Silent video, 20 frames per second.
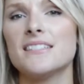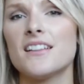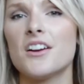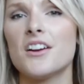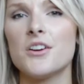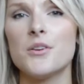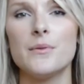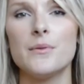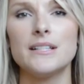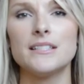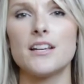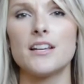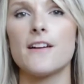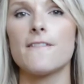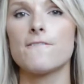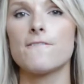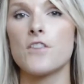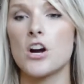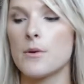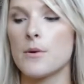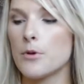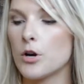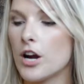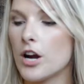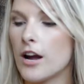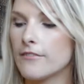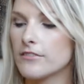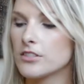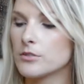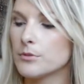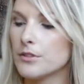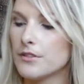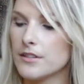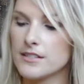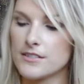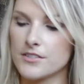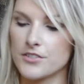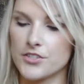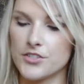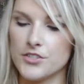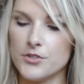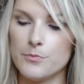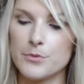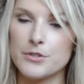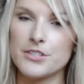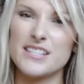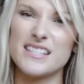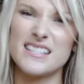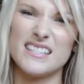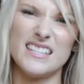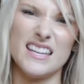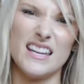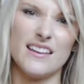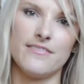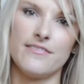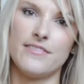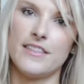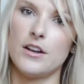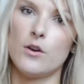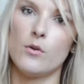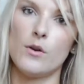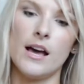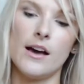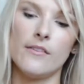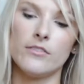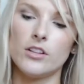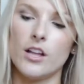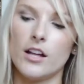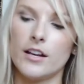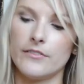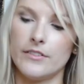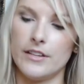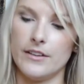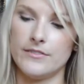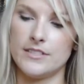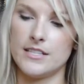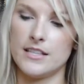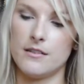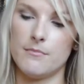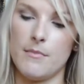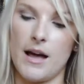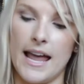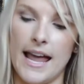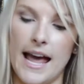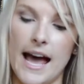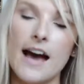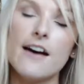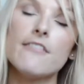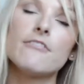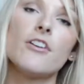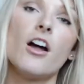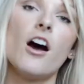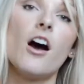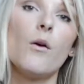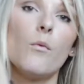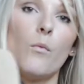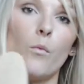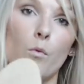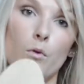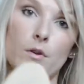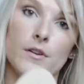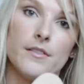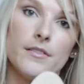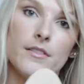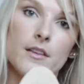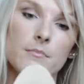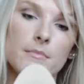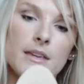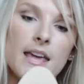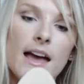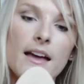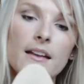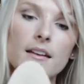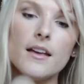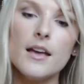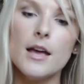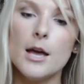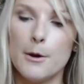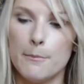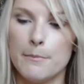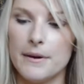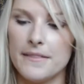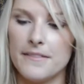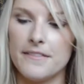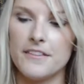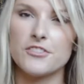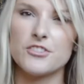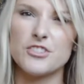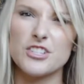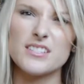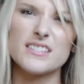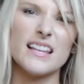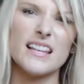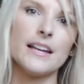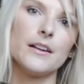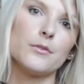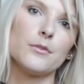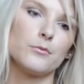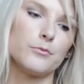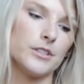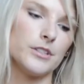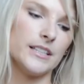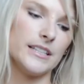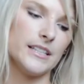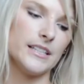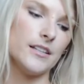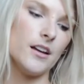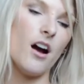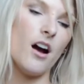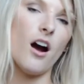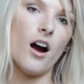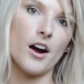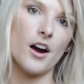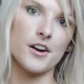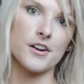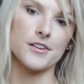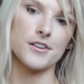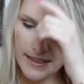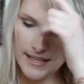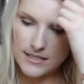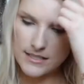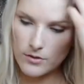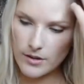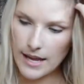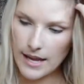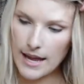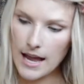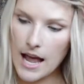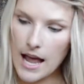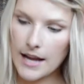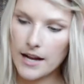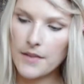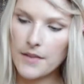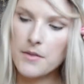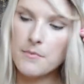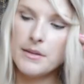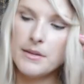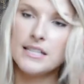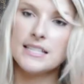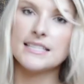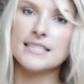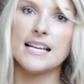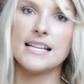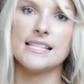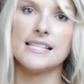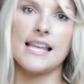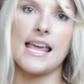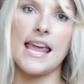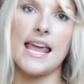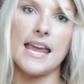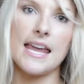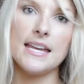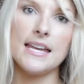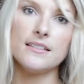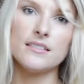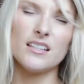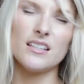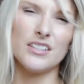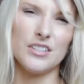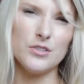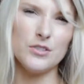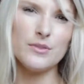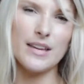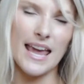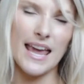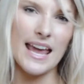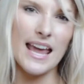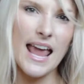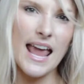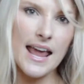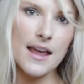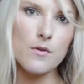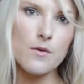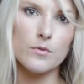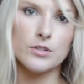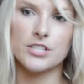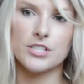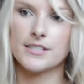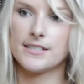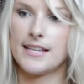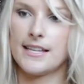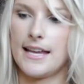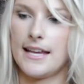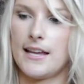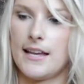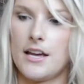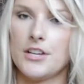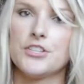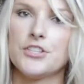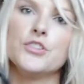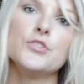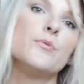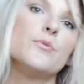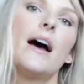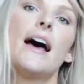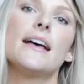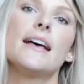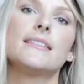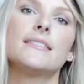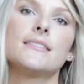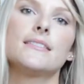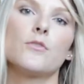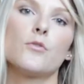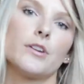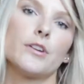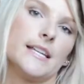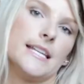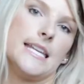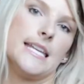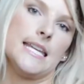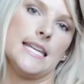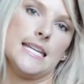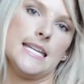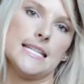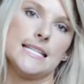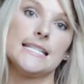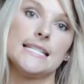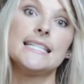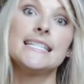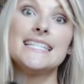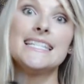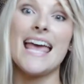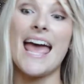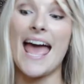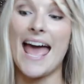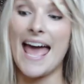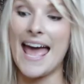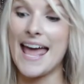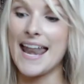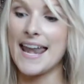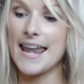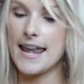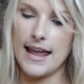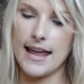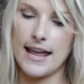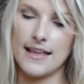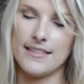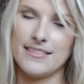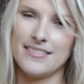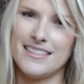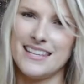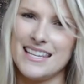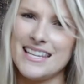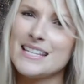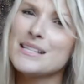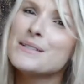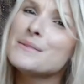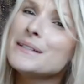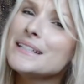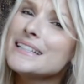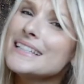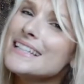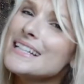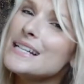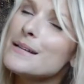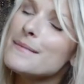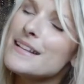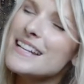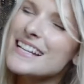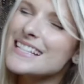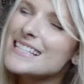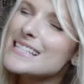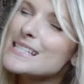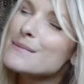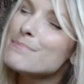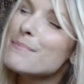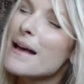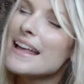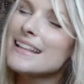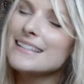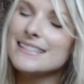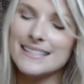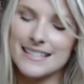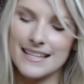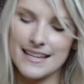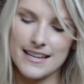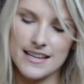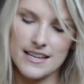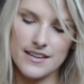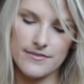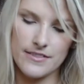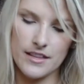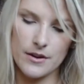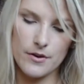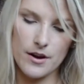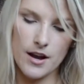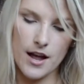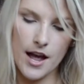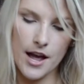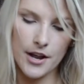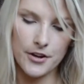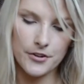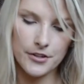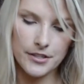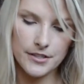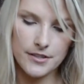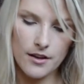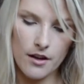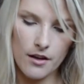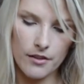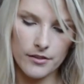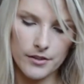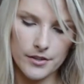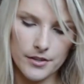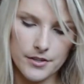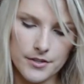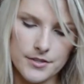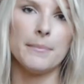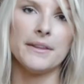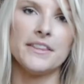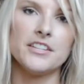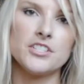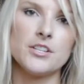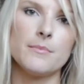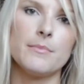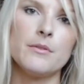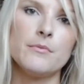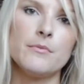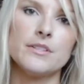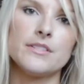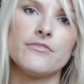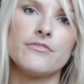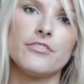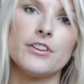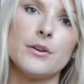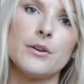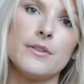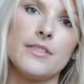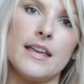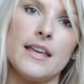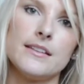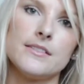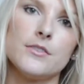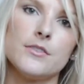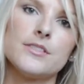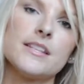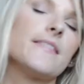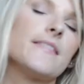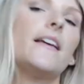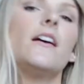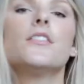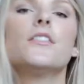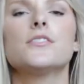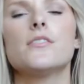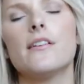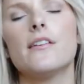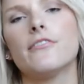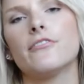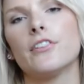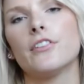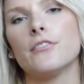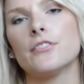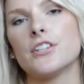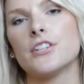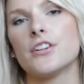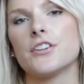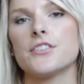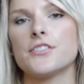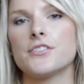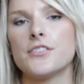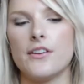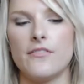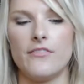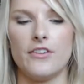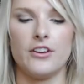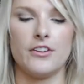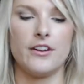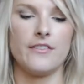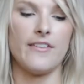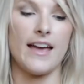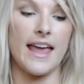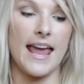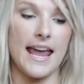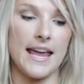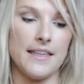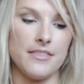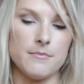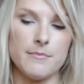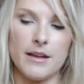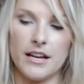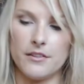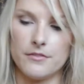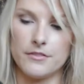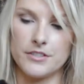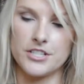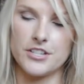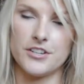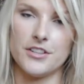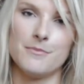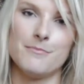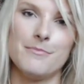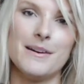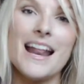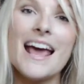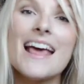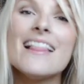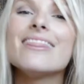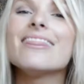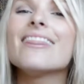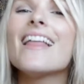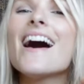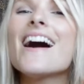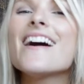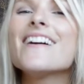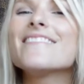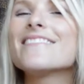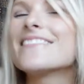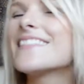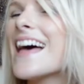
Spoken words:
Zara ones are far more comfortable. These are super stiff. They don't have a lot of give to them. I have not worn them yet, but they're just like really hard. But that's okay. I got them in a size 8, UK 8, which is like a US or Canadian 10. And these are a little bit expensive. They were $100, but the shipping was free with ASOS and they also have free returns. So I figured if I hate them, I can return them, but I love